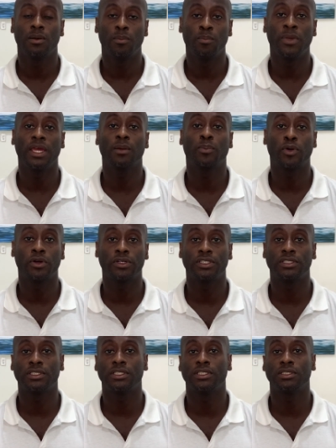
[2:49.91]
make
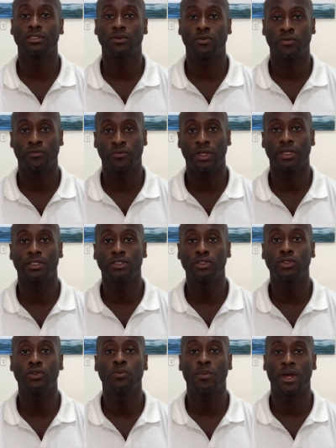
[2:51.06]
purchases via
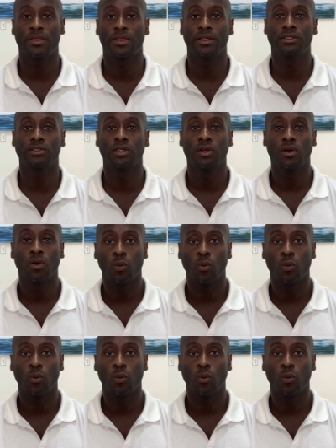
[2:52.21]
two methods.